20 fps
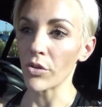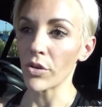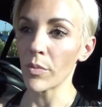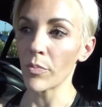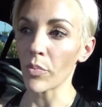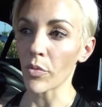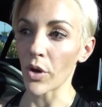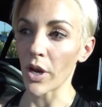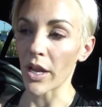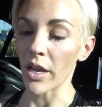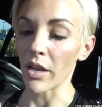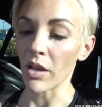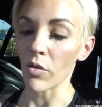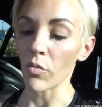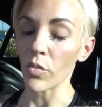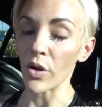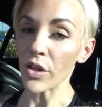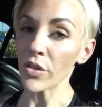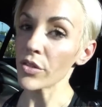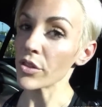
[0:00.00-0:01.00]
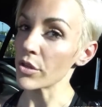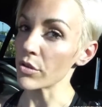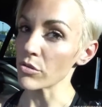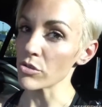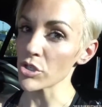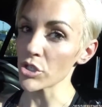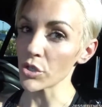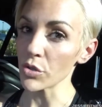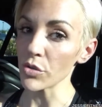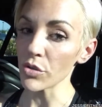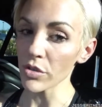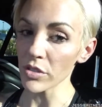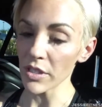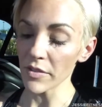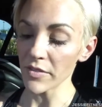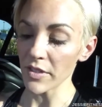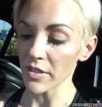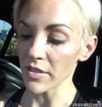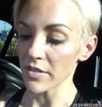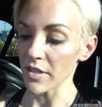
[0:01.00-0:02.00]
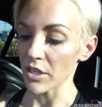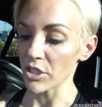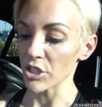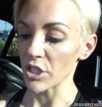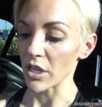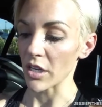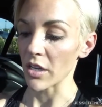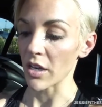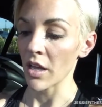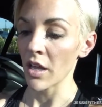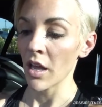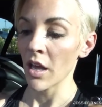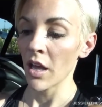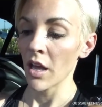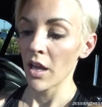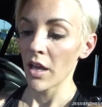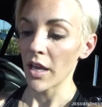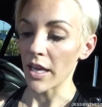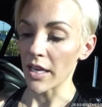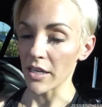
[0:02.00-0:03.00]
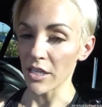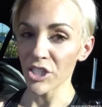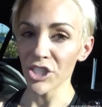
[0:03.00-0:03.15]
you to bring with you to your lifting session in a